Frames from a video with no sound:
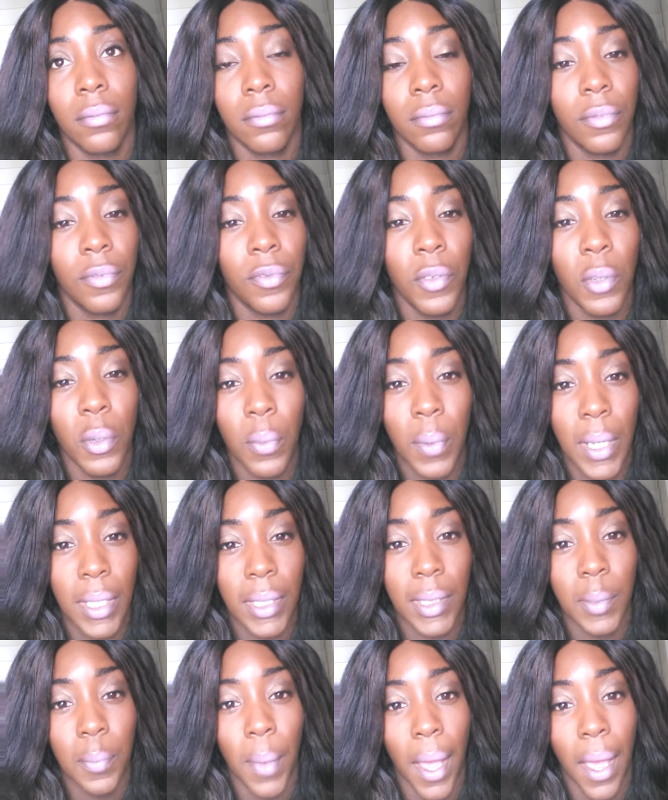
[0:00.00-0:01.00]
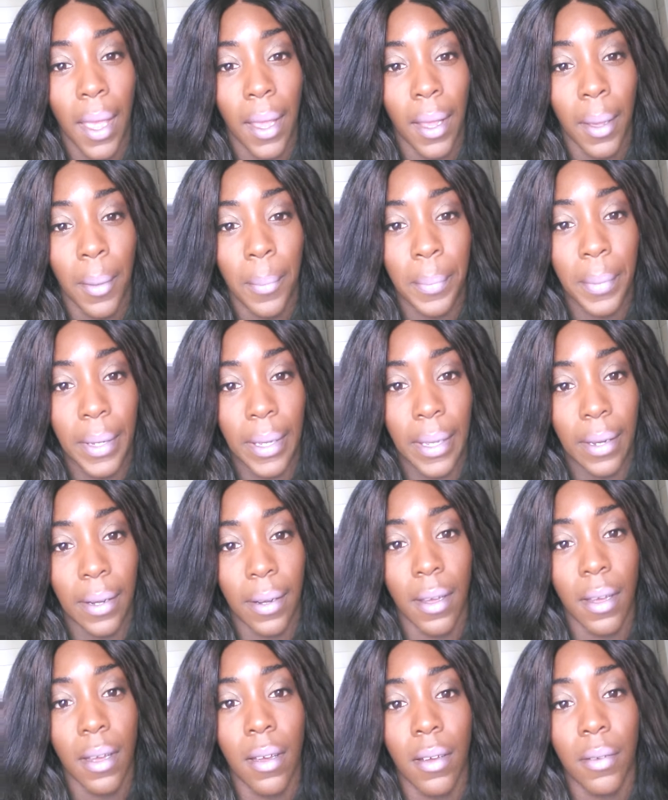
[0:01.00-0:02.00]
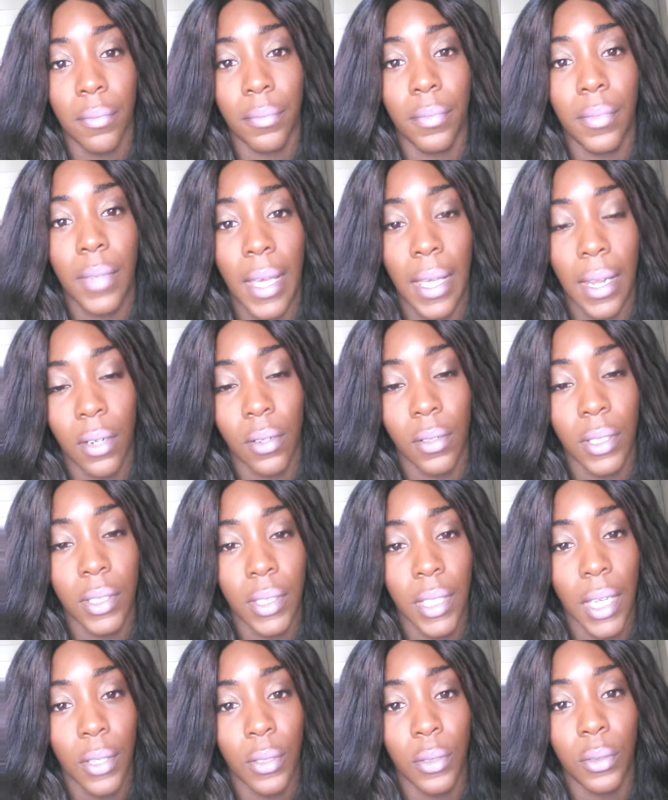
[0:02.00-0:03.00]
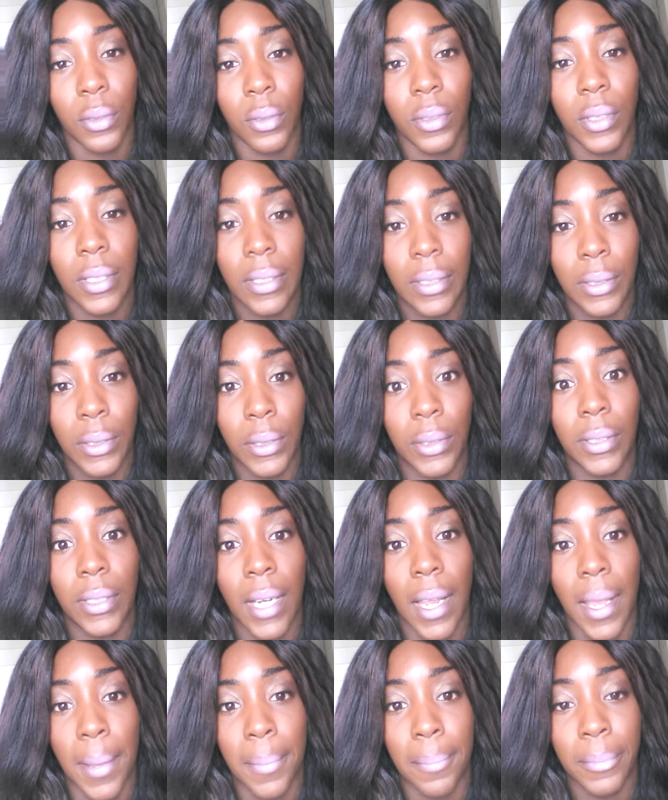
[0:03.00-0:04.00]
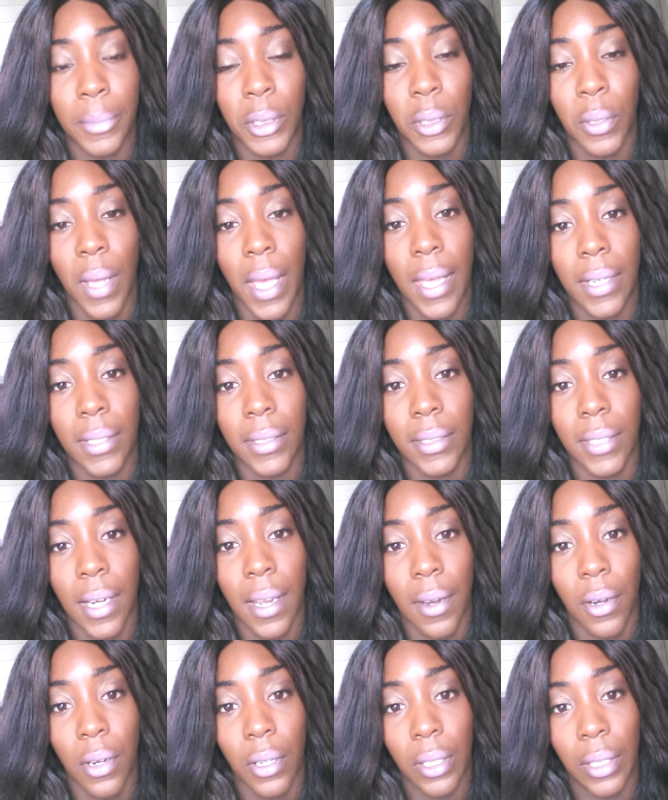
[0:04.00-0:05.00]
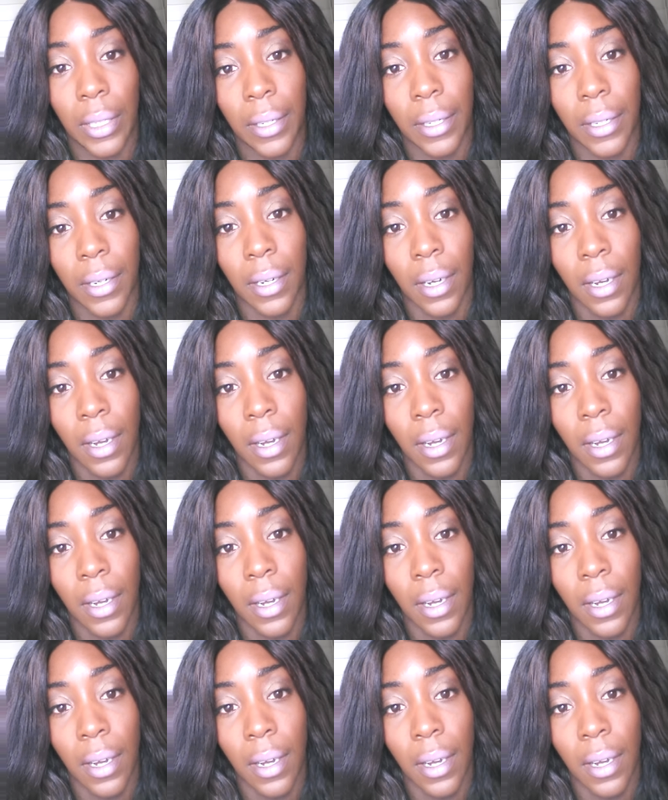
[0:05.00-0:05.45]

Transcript: a few weeks back, but had it rescheduled till today. So I had it today earlier.